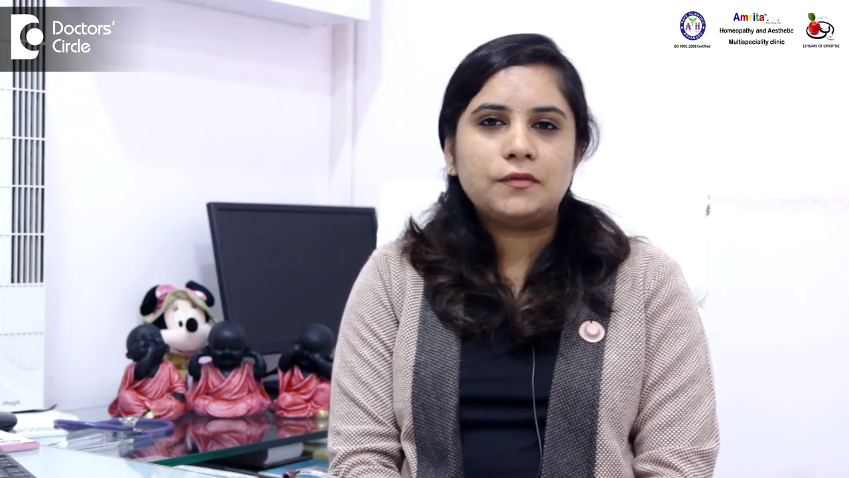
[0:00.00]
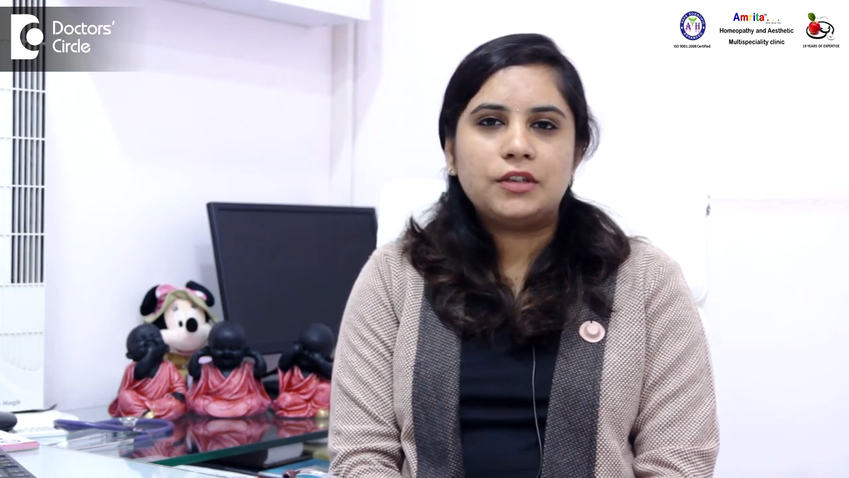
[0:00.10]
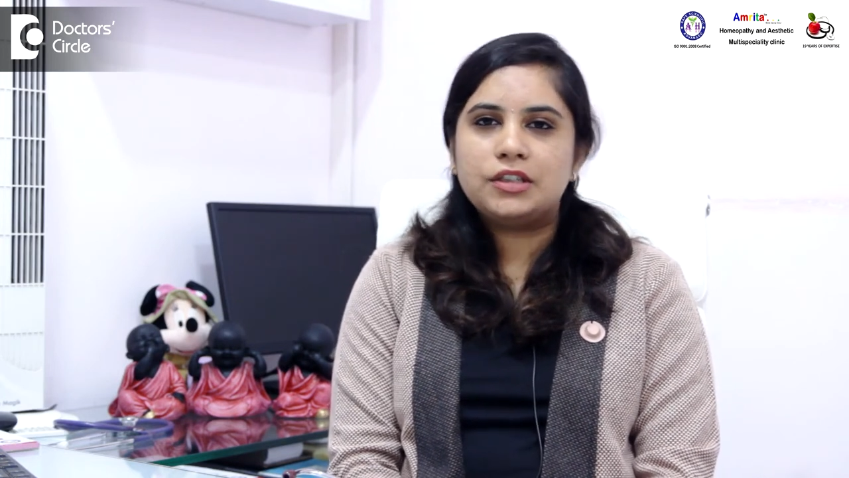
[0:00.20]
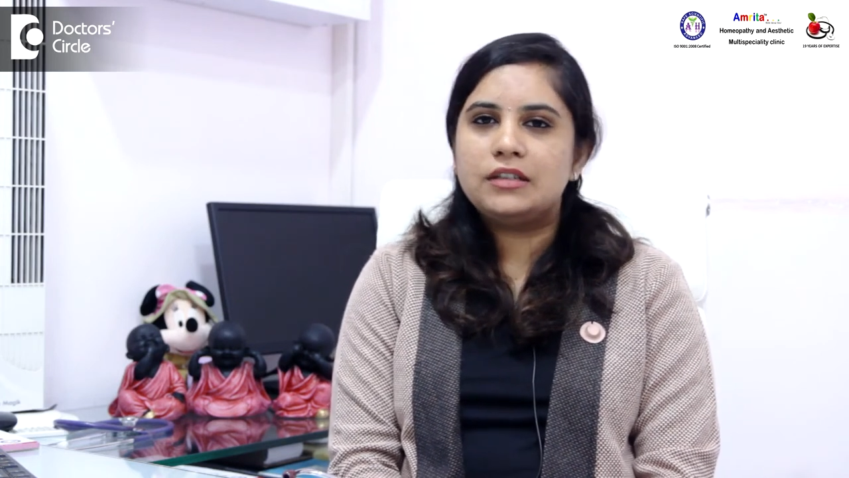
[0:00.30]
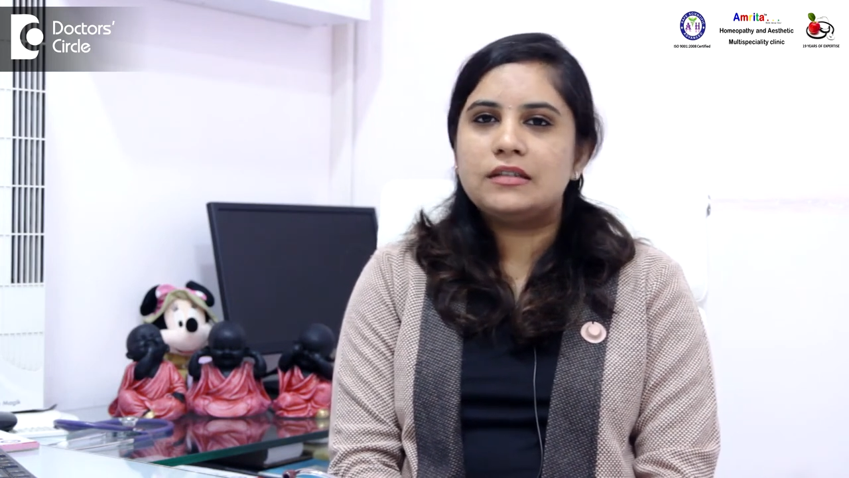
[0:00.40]

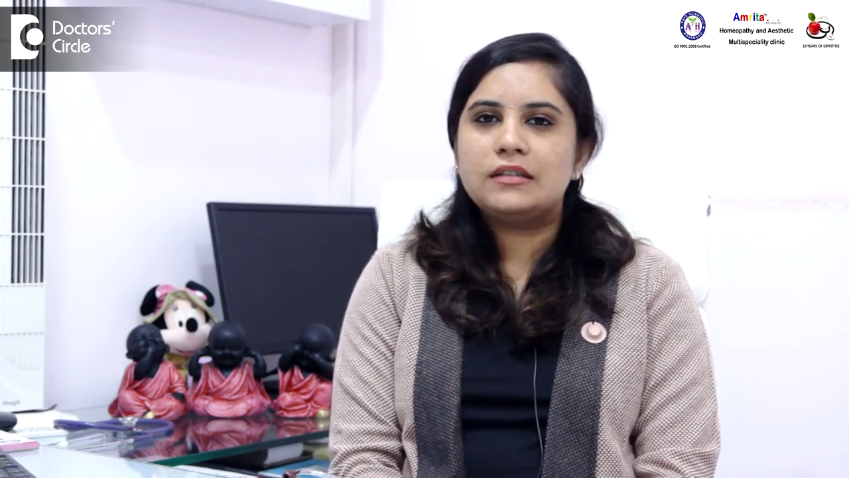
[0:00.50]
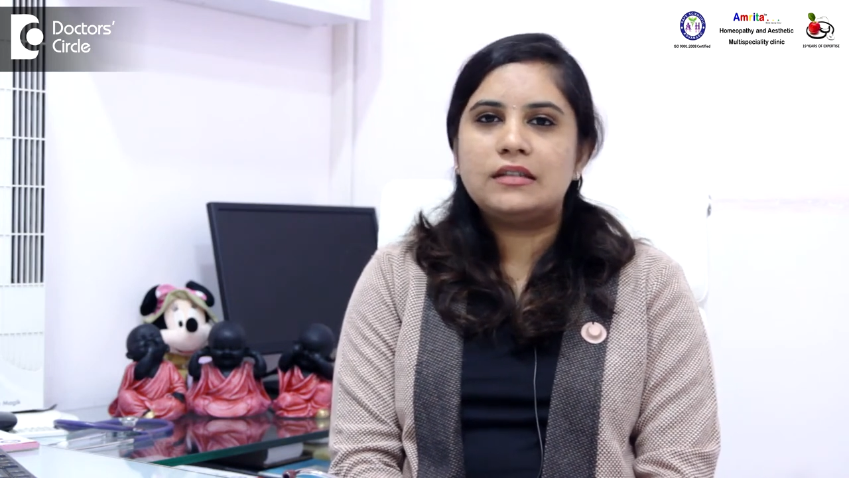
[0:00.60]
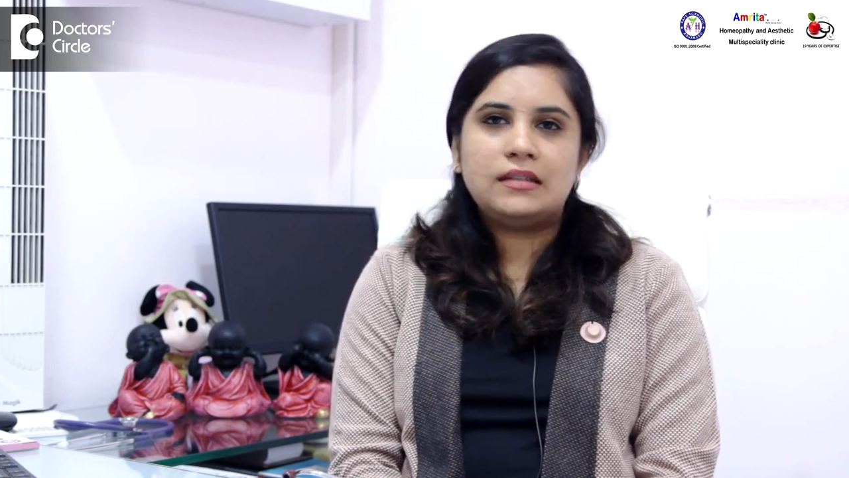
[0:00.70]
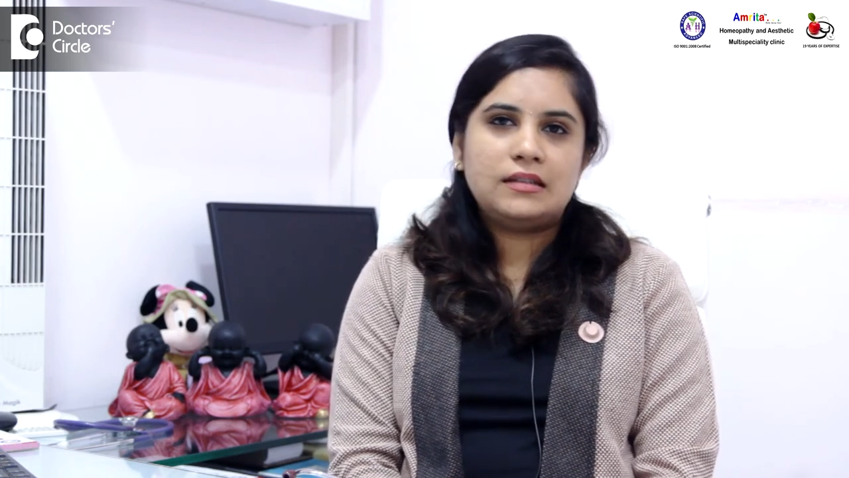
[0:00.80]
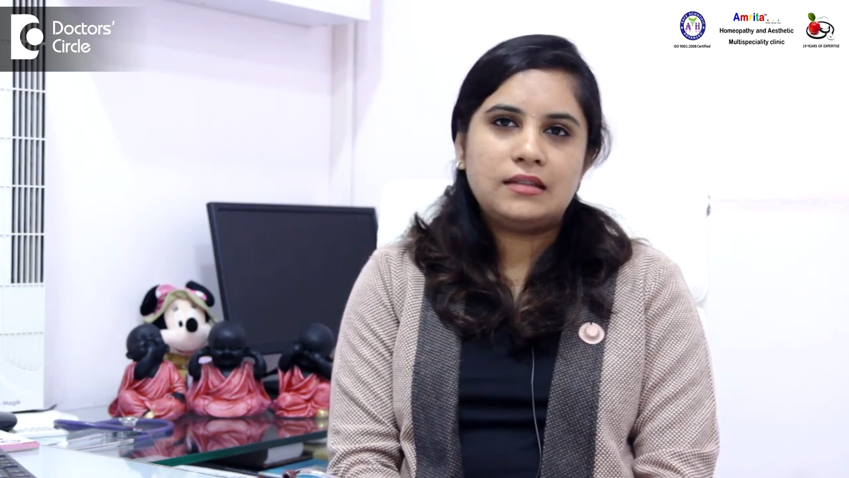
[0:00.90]
for children
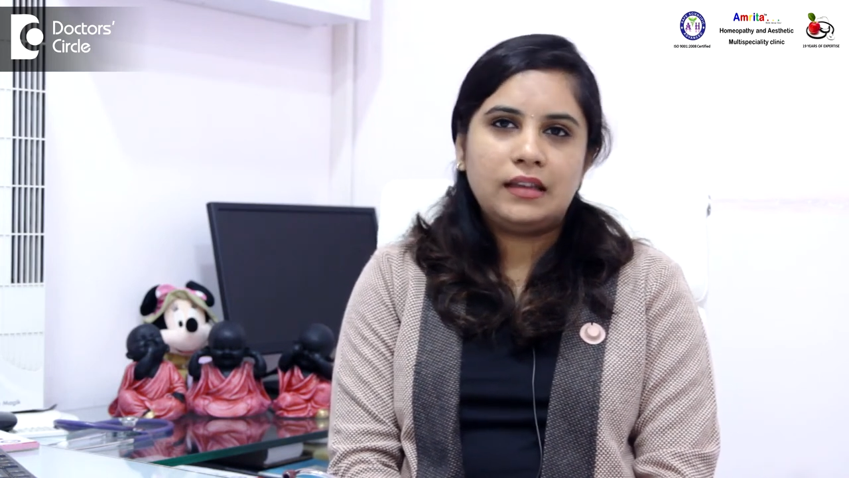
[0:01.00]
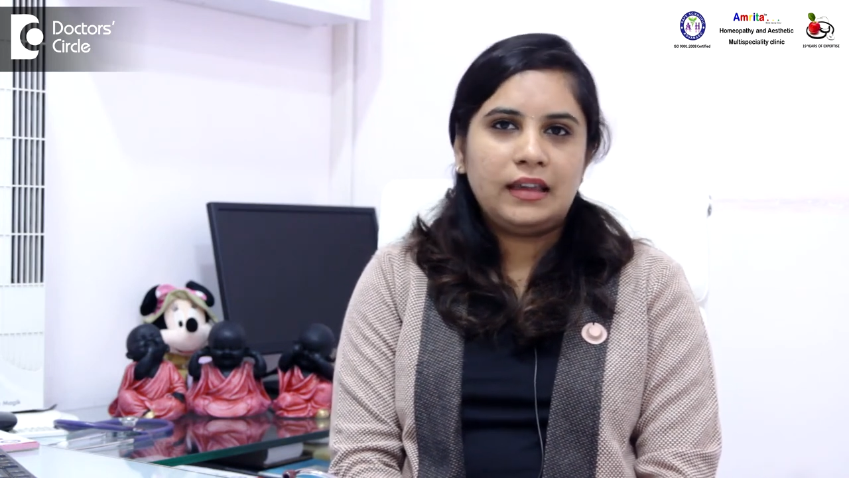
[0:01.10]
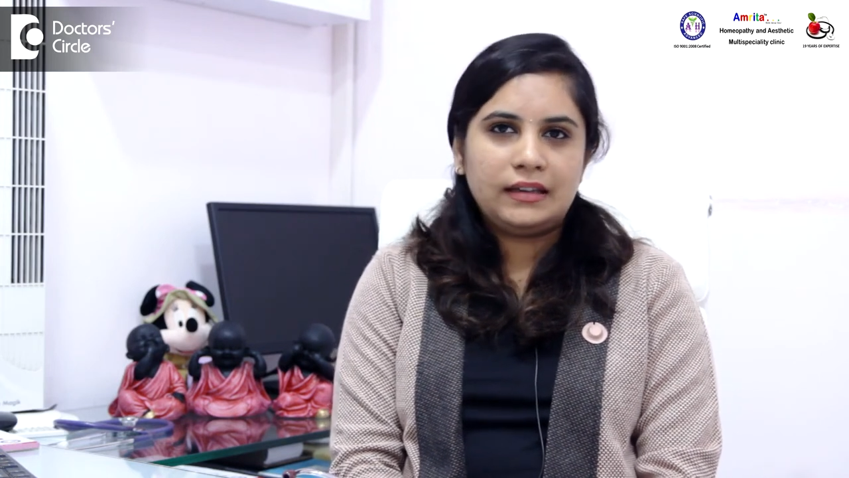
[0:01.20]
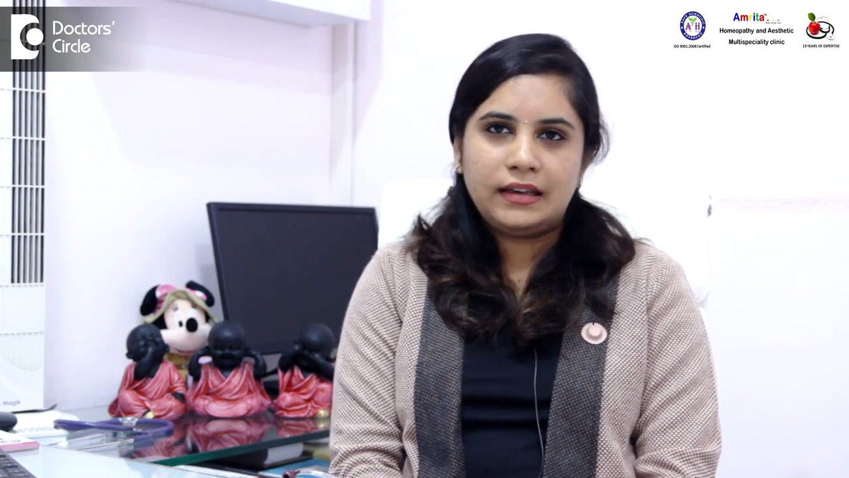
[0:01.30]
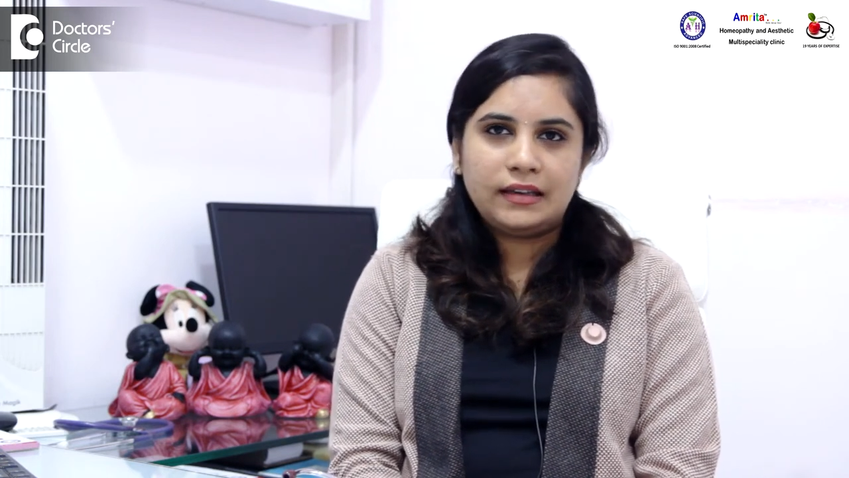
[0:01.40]
is
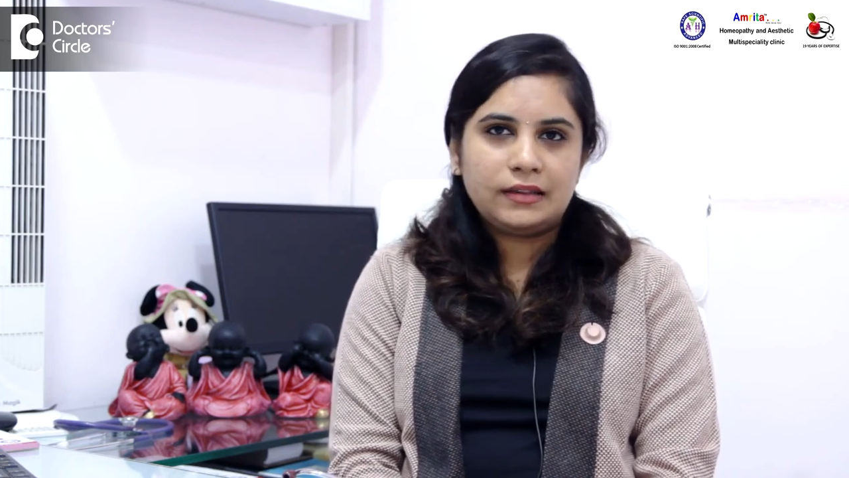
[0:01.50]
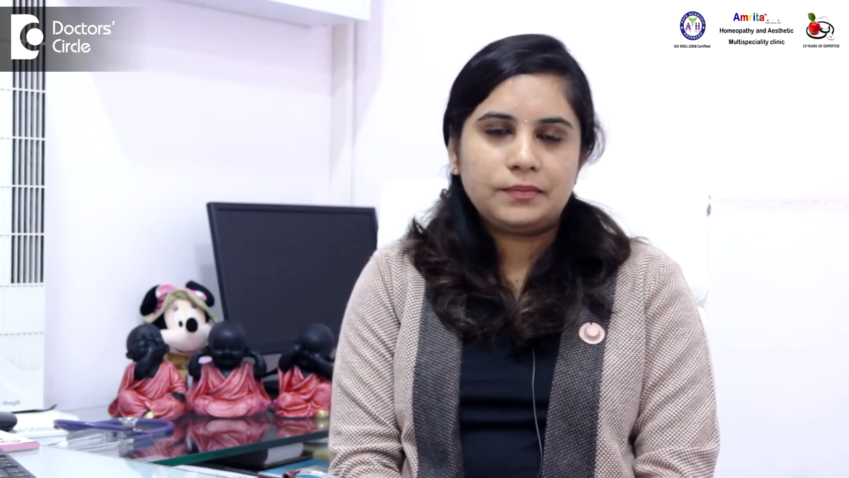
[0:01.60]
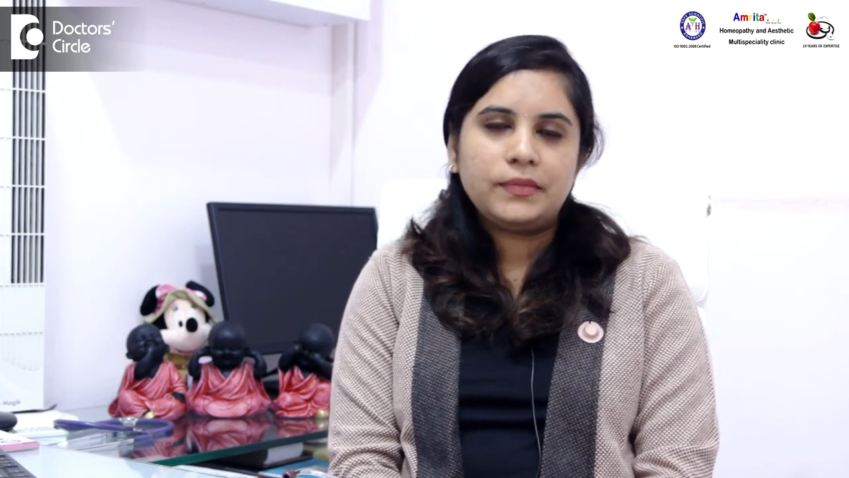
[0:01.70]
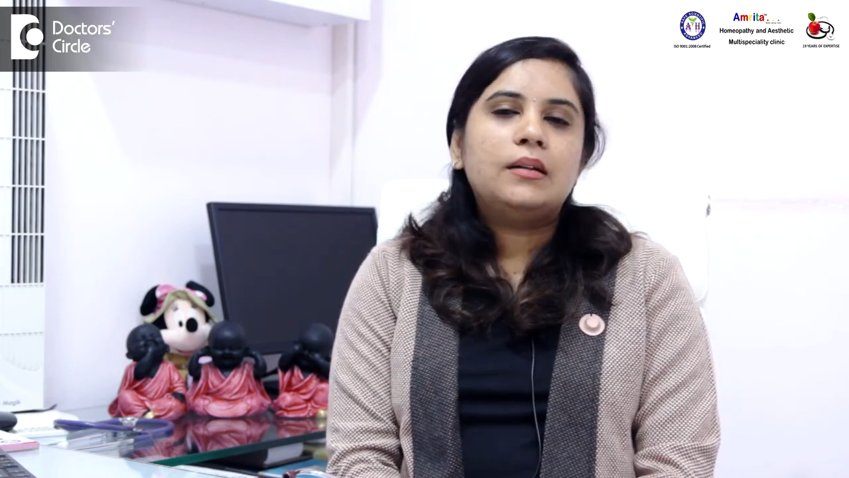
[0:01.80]
calcarea.